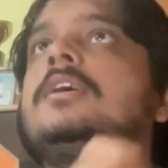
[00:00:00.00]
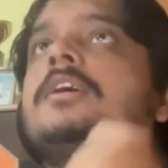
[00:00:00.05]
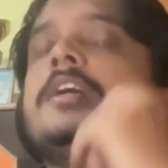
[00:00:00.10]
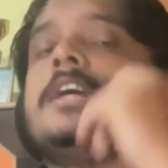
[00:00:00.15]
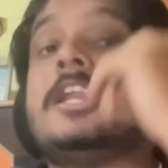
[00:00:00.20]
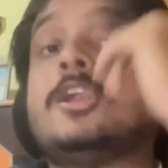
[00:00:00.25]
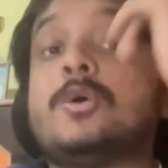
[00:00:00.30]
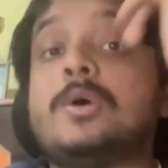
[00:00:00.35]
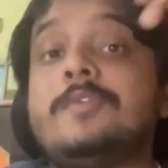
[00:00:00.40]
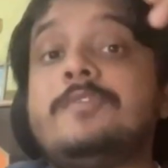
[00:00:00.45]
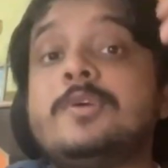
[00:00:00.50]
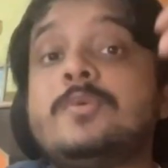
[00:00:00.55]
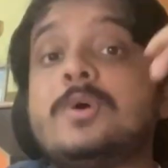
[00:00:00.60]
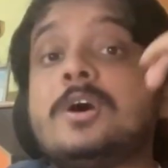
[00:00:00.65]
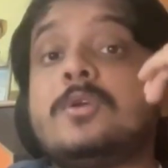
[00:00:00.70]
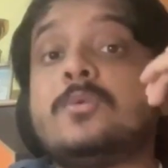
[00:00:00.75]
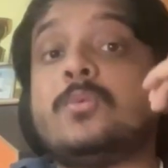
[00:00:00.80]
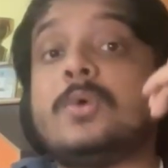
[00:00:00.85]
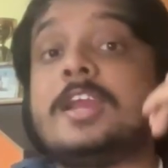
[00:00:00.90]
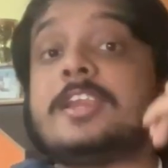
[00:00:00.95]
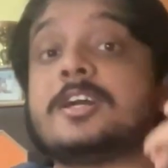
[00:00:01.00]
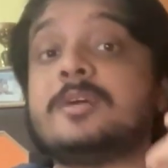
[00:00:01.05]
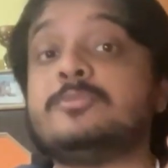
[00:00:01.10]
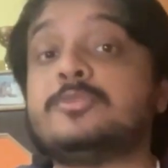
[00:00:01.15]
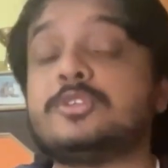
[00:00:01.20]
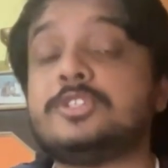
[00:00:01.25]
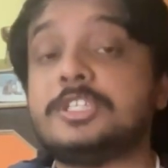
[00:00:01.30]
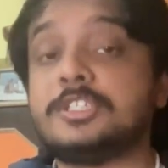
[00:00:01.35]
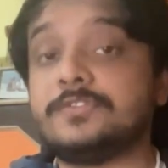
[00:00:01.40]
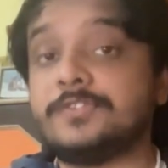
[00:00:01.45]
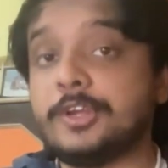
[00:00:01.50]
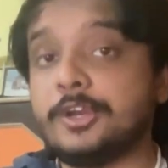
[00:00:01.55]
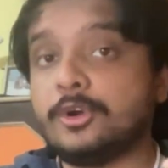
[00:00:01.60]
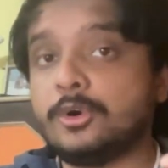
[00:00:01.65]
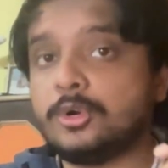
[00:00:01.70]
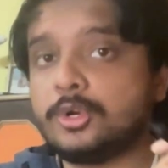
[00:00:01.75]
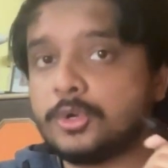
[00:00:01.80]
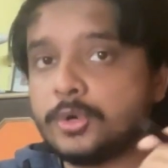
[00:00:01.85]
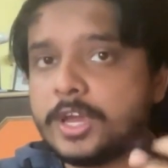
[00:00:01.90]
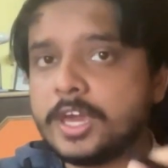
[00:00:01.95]
Hello everyone, welcome to this
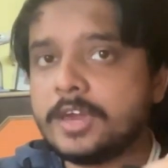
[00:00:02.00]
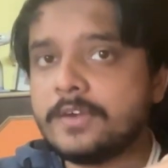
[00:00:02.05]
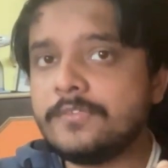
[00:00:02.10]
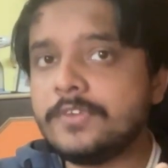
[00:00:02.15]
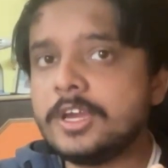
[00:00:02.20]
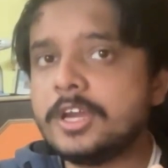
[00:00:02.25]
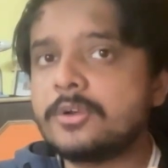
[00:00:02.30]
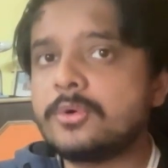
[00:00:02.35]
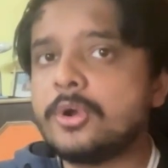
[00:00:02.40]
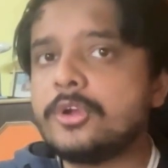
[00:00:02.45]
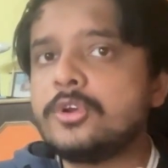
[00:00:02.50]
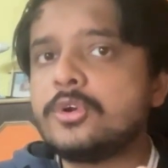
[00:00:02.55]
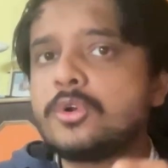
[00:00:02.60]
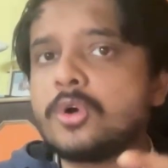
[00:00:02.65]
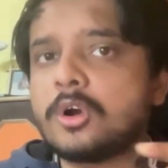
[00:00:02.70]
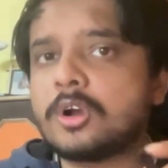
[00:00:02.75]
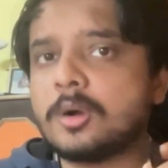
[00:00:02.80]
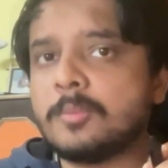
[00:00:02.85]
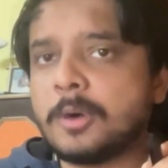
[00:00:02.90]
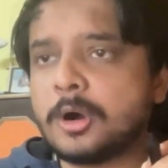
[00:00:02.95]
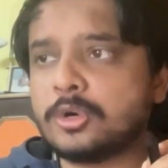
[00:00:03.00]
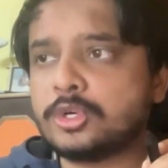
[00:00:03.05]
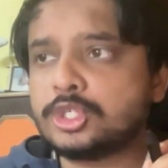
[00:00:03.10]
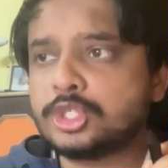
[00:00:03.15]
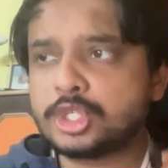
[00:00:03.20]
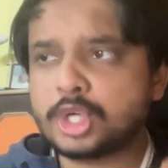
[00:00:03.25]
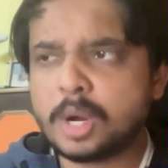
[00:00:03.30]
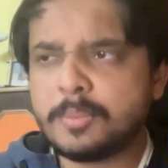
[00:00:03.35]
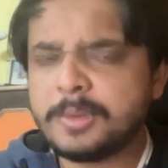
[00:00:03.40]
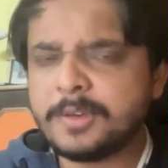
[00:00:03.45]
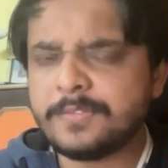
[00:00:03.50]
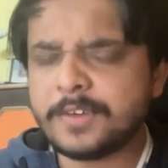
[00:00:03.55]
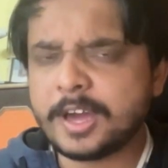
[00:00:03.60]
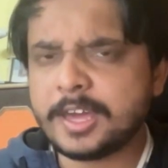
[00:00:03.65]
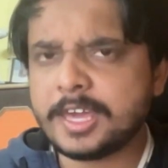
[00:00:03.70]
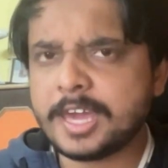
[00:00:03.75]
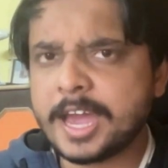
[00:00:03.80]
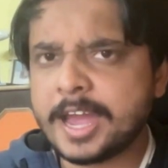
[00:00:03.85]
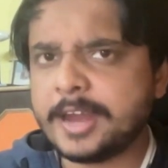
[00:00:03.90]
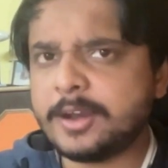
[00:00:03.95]
video. Today we are going to talk about
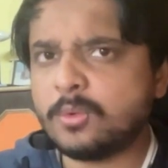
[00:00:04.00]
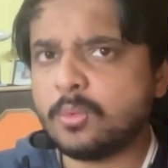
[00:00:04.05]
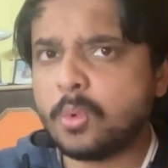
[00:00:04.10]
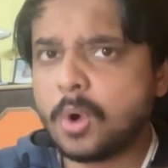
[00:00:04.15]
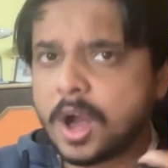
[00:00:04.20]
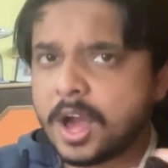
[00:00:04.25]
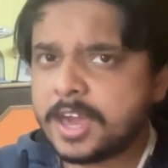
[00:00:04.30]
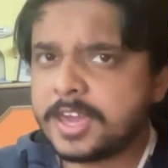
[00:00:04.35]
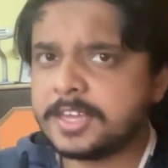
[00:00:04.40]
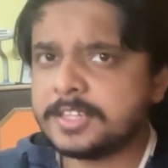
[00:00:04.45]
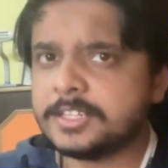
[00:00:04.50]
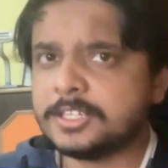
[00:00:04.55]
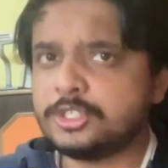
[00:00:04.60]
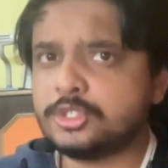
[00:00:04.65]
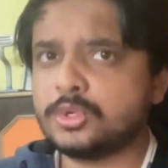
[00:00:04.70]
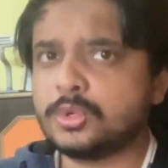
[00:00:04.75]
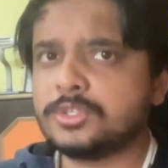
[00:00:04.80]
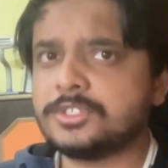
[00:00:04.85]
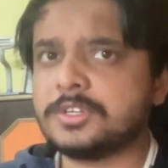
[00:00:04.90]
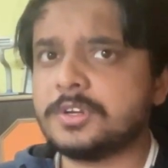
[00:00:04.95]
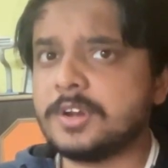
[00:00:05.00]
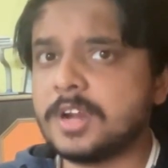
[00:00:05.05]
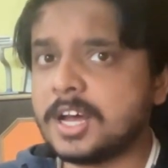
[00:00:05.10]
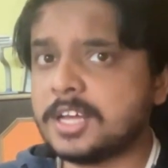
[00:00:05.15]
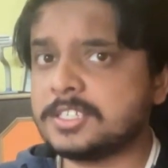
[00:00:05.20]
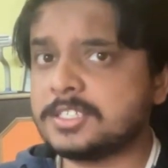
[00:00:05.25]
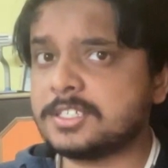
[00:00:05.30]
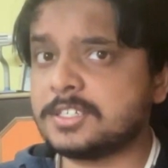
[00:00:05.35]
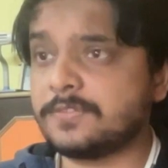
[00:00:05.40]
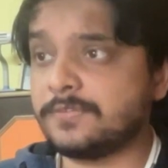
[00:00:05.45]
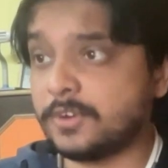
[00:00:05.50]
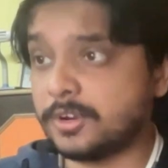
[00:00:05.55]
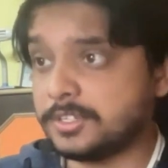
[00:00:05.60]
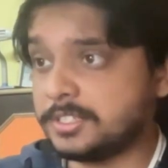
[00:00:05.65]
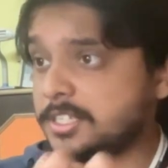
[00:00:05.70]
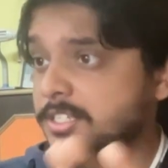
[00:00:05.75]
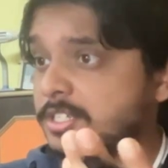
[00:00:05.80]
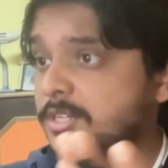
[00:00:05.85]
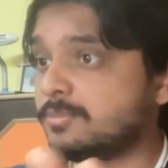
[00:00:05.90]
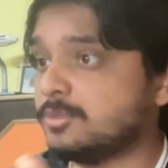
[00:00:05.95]
Shopify and why they chose Rust for
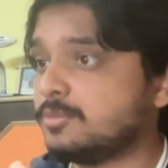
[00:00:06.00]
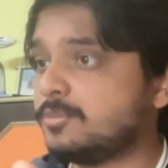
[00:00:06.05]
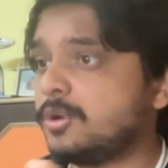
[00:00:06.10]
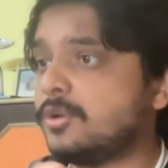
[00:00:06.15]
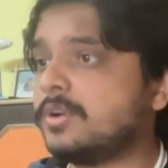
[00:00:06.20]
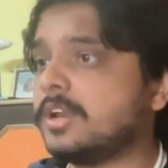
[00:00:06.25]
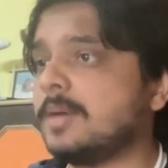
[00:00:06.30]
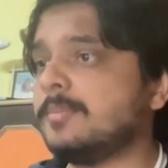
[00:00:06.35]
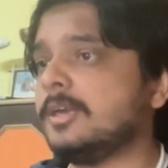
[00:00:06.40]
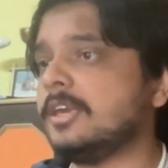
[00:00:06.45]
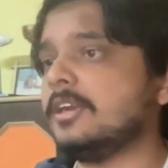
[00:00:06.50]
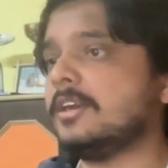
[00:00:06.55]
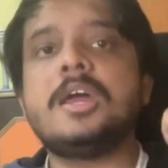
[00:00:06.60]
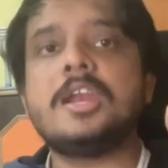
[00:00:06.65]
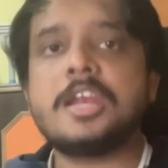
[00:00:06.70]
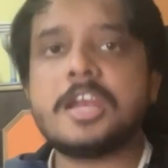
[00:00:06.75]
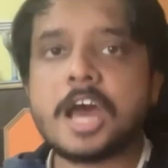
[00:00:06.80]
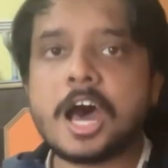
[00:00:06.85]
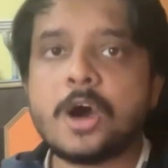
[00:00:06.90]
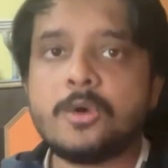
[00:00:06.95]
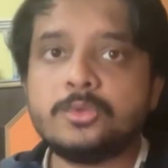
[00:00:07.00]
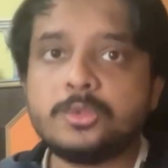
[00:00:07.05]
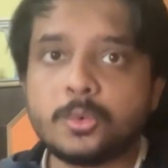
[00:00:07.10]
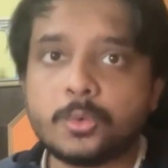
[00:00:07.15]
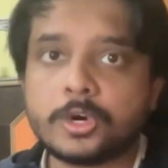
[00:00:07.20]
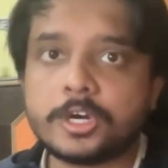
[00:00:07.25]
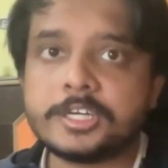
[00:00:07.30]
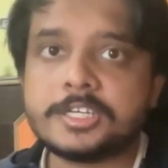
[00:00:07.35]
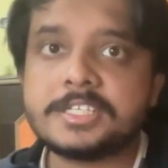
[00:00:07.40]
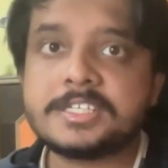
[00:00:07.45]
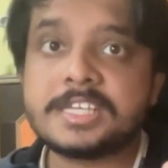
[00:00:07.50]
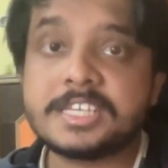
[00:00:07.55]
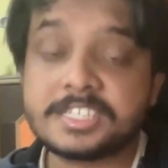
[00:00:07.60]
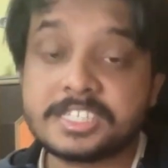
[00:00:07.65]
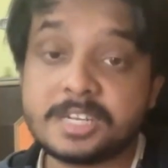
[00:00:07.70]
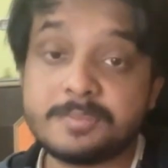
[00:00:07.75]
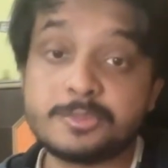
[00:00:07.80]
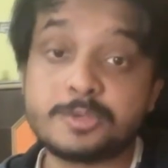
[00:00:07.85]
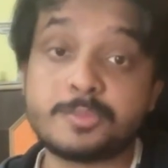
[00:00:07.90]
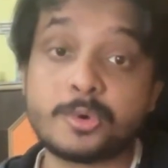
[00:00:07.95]
systems programming. Now the word
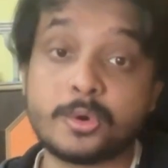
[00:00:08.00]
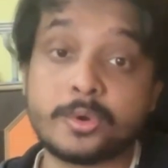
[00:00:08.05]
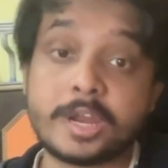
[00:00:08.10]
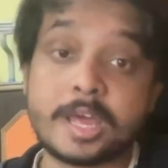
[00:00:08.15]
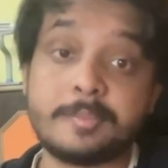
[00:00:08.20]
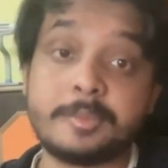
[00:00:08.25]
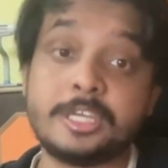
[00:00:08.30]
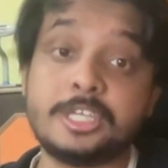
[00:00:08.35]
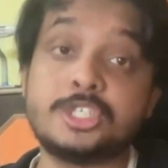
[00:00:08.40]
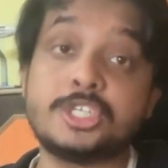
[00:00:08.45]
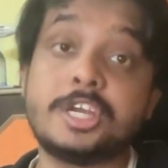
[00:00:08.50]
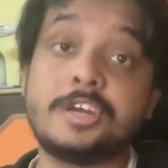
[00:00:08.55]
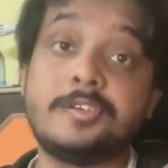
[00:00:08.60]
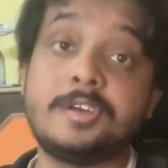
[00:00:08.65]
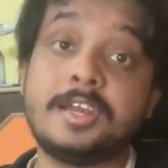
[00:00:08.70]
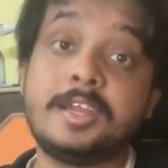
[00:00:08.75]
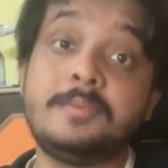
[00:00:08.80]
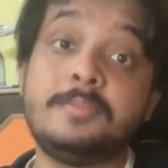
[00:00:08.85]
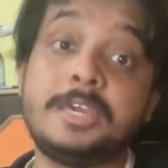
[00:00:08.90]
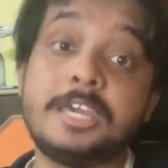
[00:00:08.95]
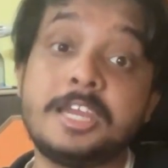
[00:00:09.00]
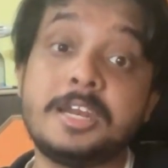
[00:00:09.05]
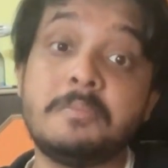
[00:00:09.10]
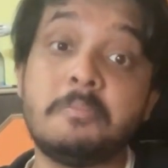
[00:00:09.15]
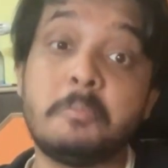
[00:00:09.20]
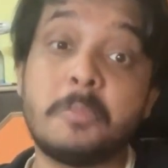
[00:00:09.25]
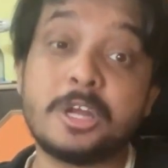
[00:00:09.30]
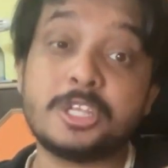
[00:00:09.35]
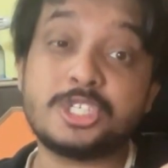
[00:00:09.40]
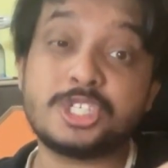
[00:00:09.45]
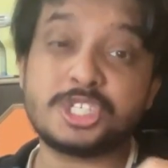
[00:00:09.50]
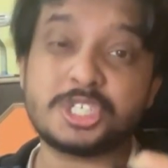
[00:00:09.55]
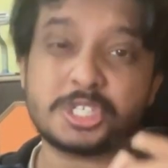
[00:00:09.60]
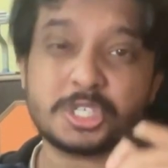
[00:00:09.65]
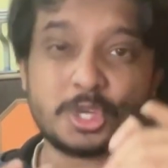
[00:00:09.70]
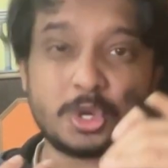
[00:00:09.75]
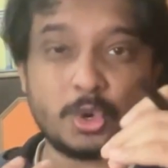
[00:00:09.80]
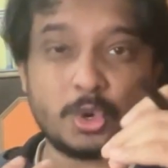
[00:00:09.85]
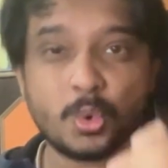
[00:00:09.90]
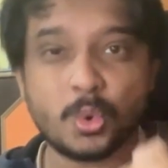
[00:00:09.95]
systems programming generally mean
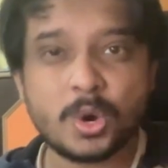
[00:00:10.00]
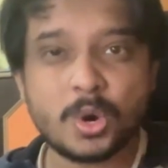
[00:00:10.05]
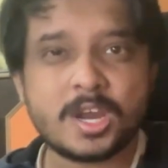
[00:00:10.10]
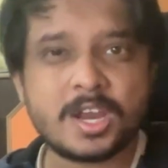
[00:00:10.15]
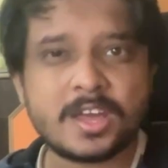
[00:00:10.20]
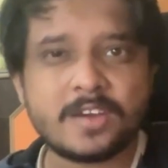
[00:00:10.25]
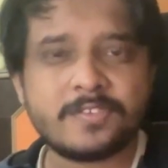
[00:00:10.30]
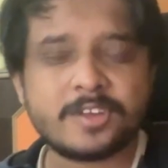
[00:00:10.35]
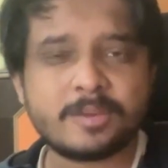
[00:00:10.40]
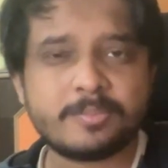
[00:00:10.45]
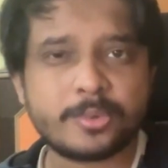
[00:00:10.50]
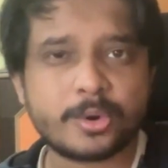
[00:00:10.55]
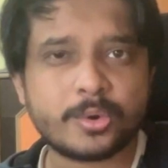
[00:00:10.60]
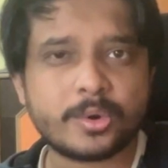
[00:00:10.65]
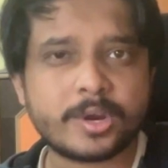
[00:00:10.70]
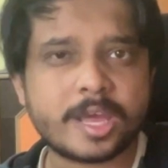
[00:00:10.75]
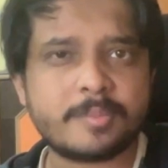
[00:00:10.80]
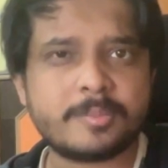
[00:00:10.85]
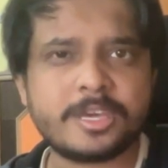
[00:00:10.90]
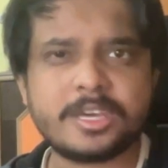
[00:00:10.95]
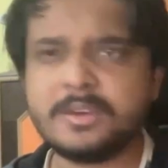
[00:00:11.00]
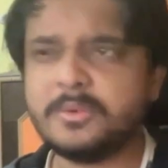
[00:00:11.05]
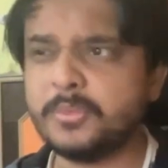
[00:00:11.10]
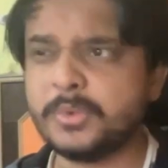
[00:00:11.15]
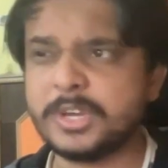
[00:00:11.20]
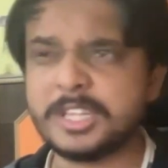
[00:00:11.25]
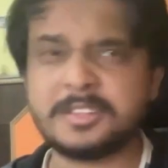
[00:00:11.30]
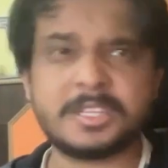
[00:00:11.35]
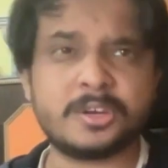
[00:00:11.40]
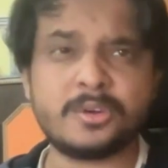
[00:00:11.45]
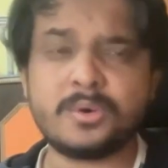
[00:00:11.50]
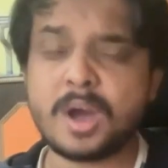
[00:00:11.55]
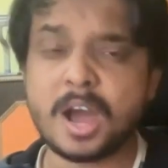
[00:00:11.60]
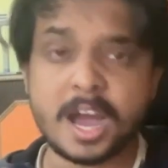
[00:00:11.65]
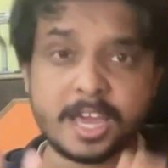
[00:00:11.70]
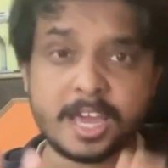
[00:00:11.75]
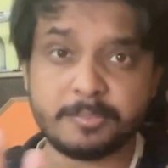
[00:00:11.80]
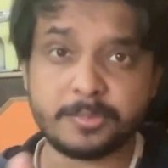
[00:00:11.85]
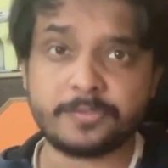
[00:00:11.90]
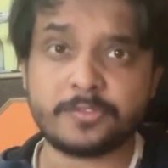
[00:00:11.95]
much lower level programming with you know
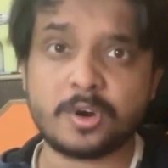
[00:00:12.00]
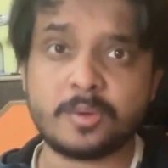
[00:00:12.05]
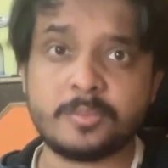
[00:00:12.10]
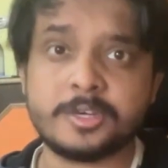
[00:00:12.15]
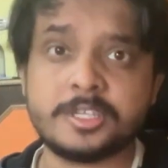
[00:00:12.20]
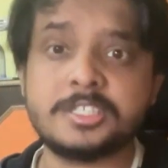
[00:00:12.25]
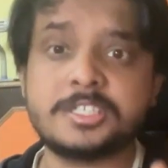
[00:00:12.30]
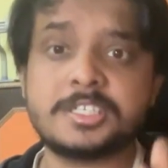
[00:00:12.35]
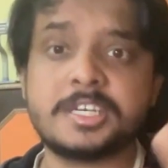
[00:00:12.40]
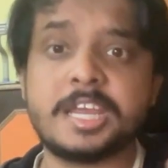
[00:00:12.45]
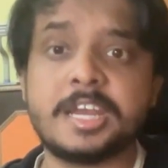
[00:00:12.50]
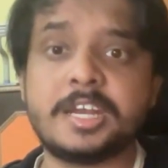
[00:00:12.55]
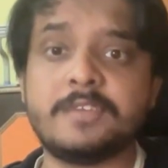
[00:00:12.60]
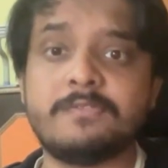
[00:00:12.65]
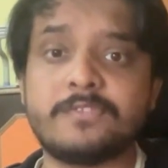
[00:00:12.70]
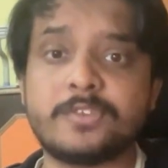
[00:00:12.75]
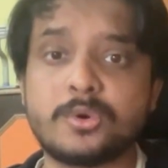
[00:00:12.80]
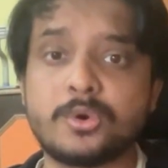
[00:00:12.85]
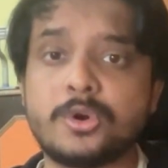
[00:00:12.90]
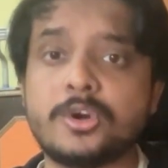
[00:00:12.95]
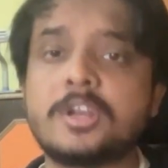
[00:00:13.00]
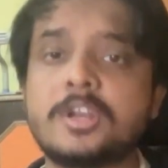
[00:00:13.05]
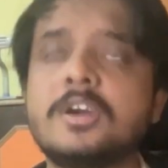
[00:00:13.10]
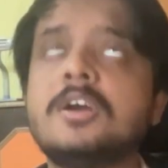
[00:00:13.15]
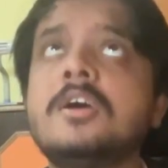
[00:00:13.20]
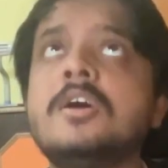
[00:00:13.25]
high performance native code.